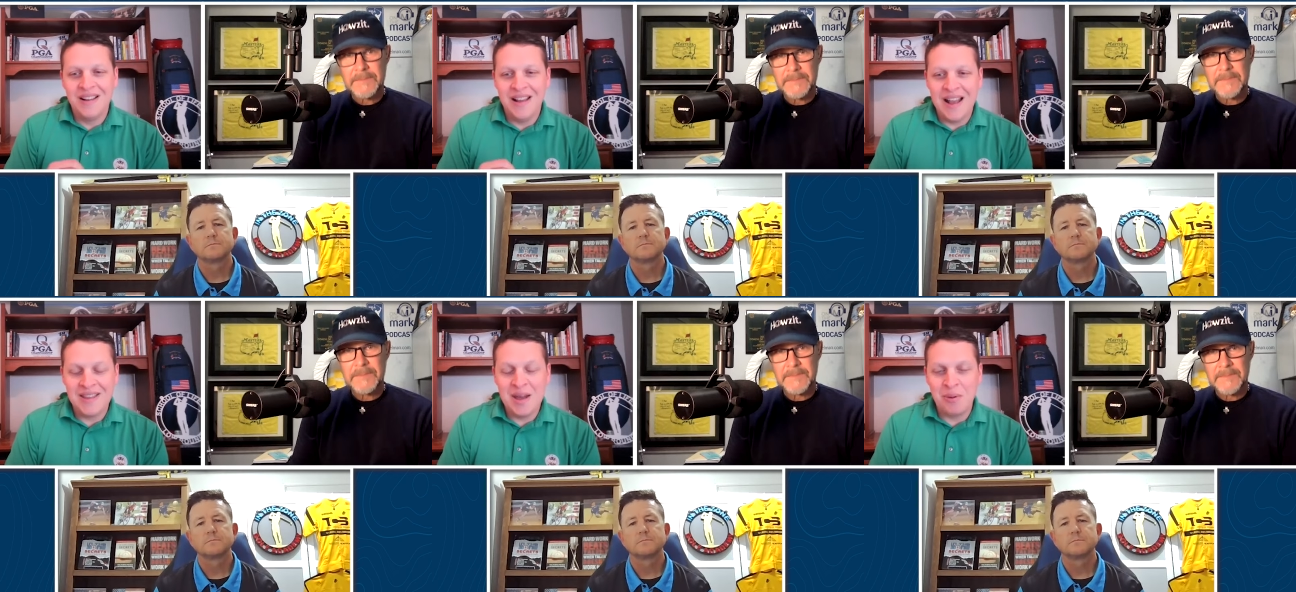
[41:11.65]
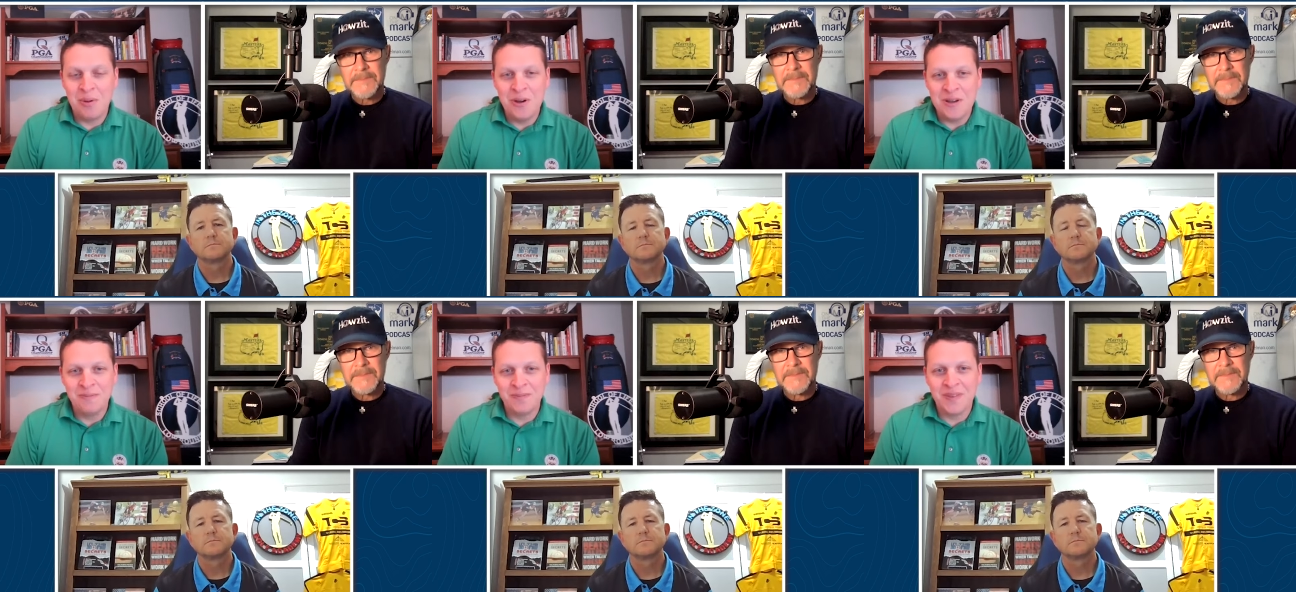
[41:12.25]
Speaker 1: At that
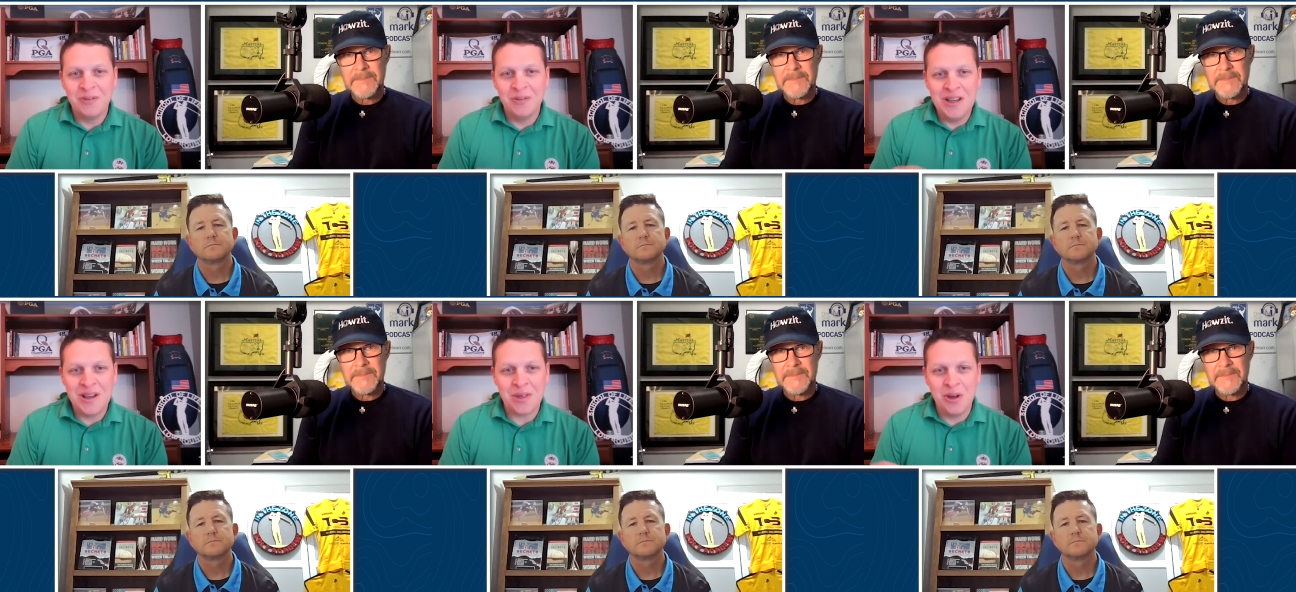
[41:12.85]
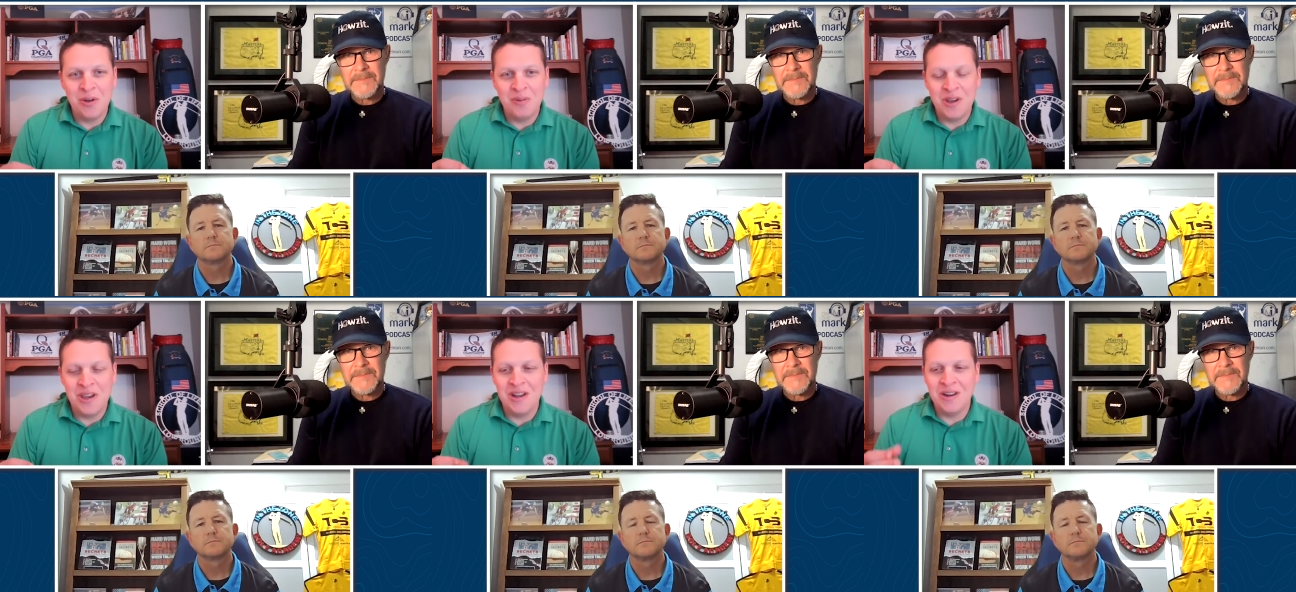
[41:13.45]
point, when he gets home
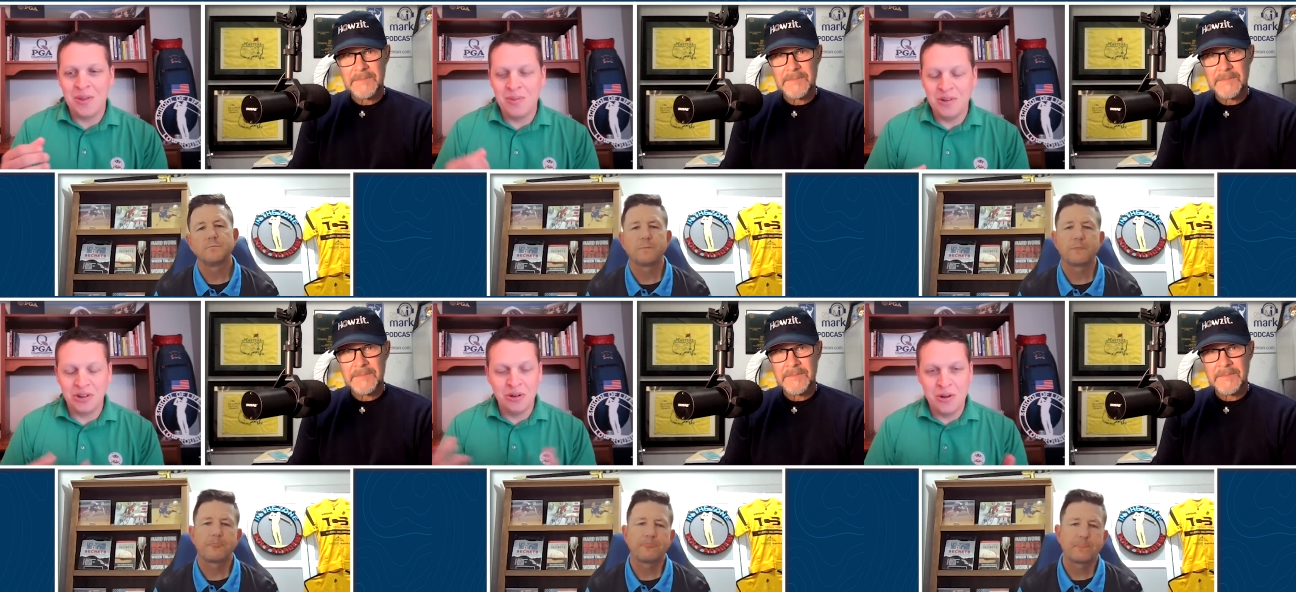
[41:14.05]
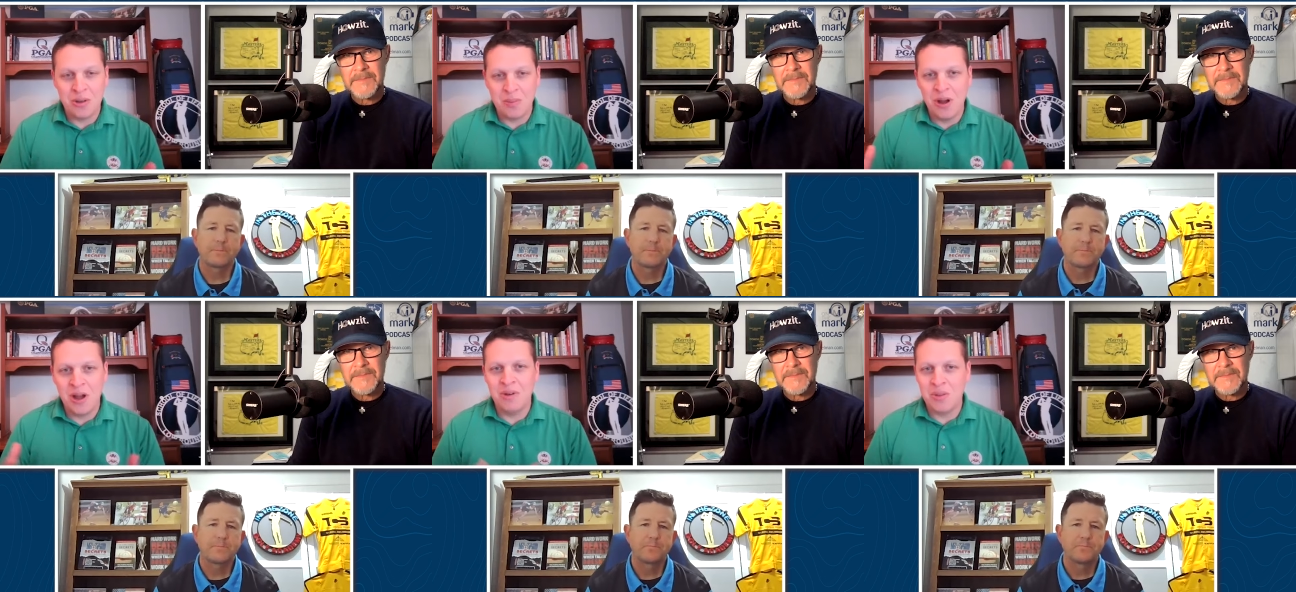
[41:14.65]
and is showing his
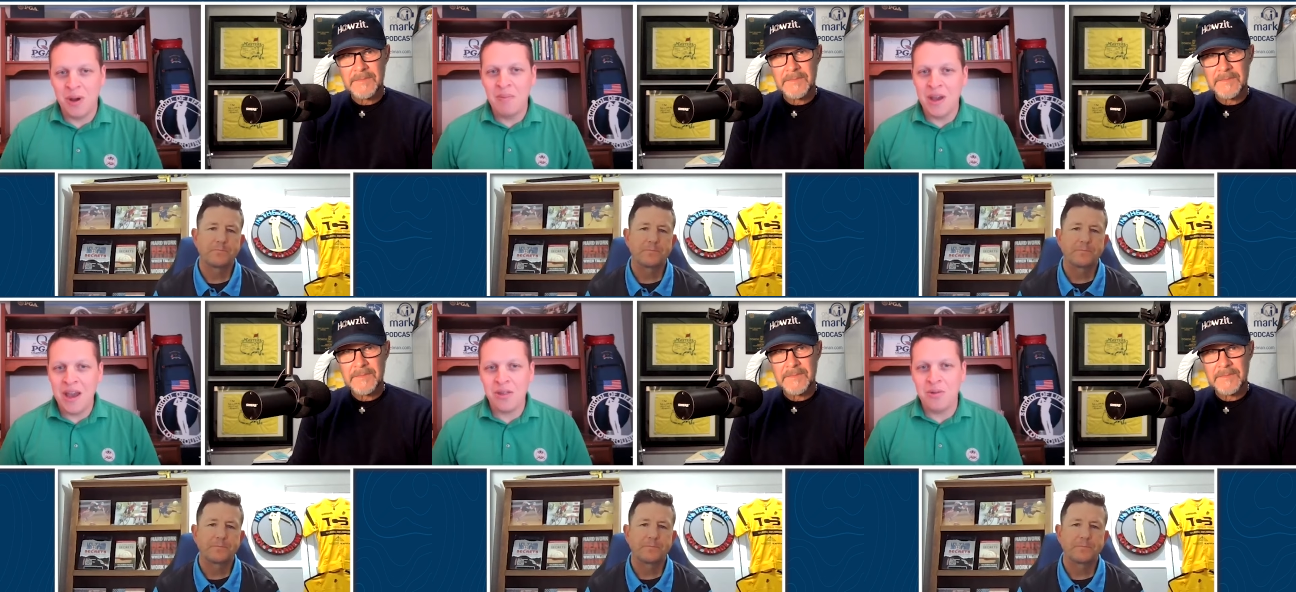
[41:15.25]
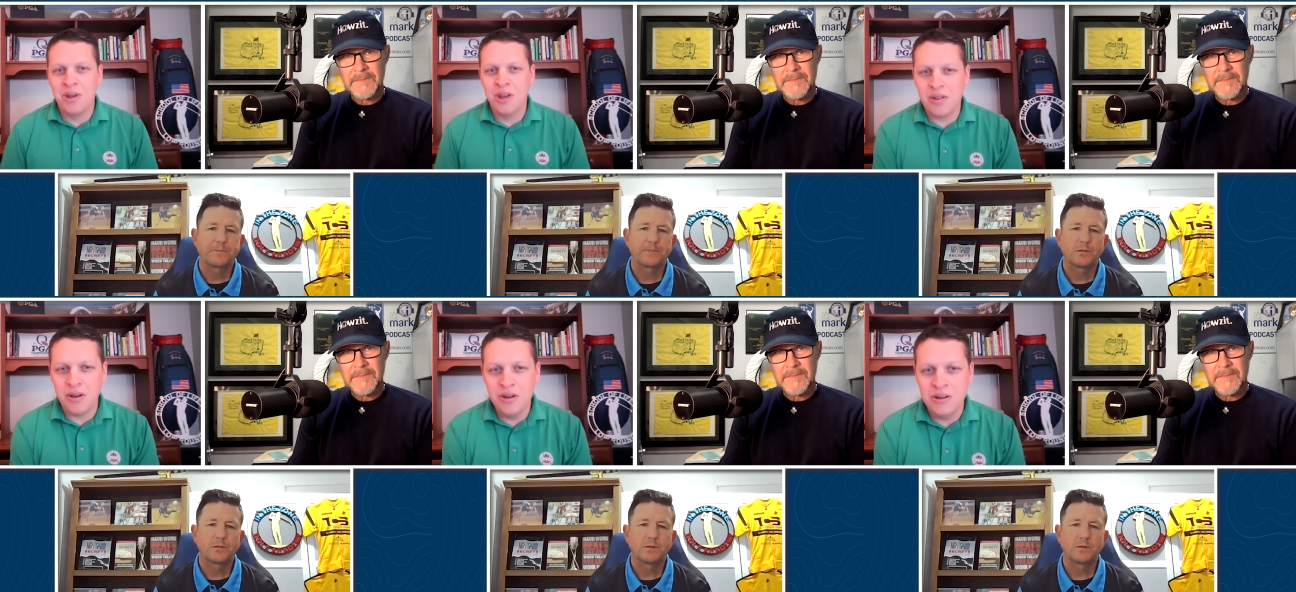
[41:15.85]
mom, his mom asked him,
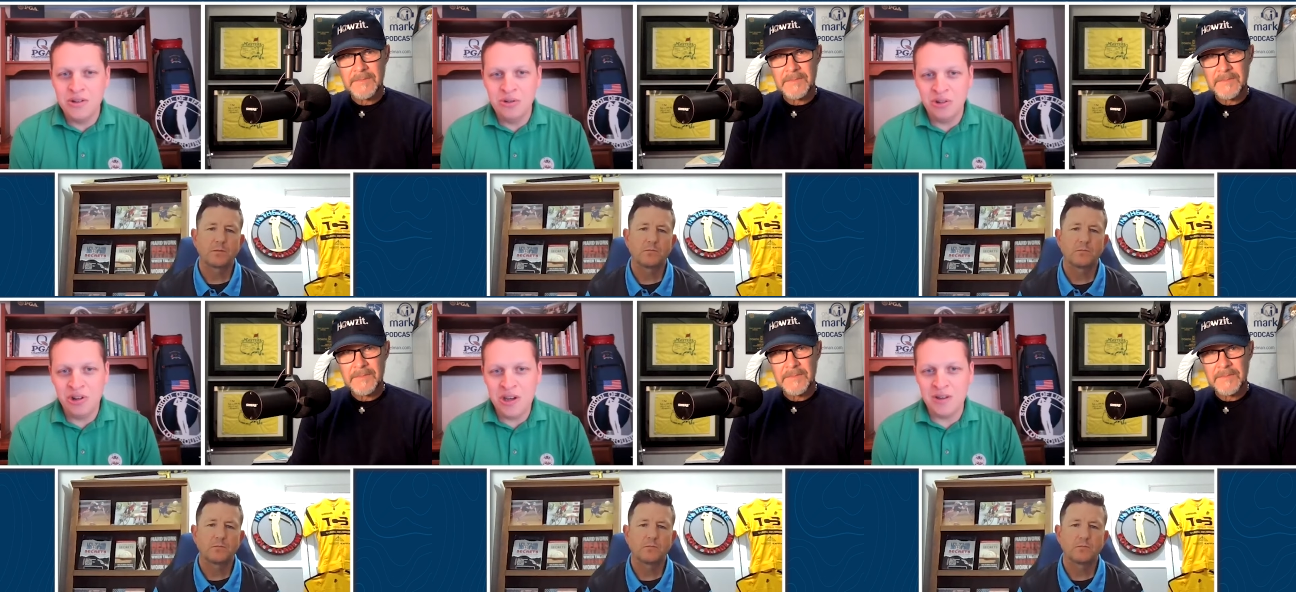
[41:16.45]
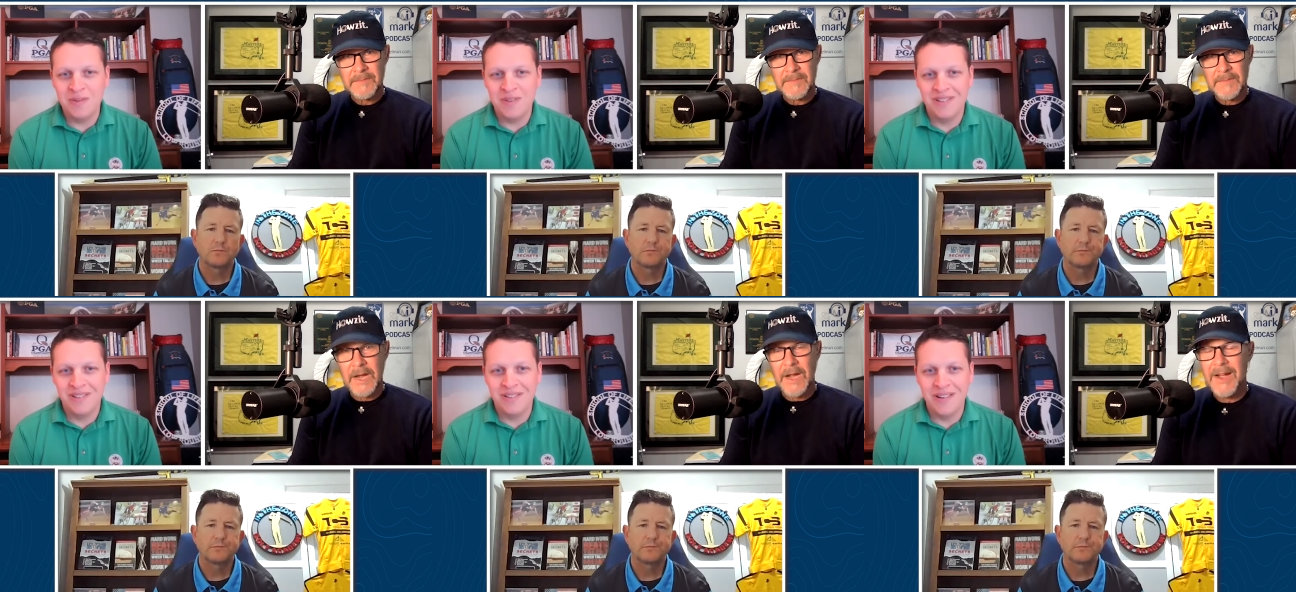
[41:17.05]
Son, did you cheat?
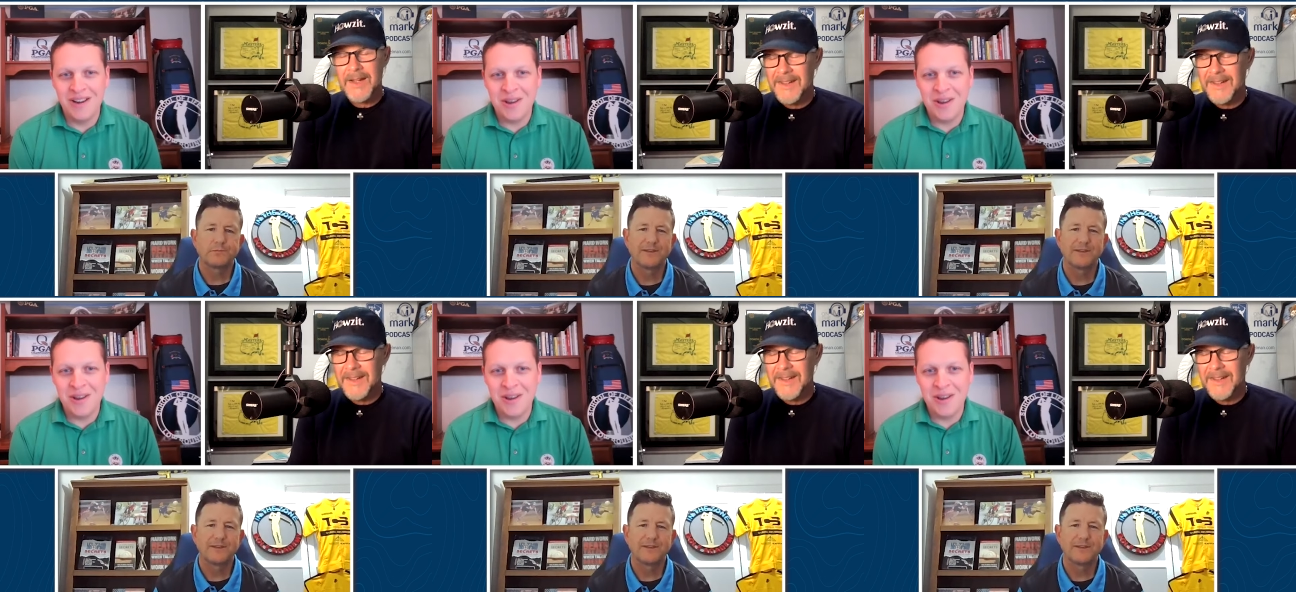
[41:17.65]
And he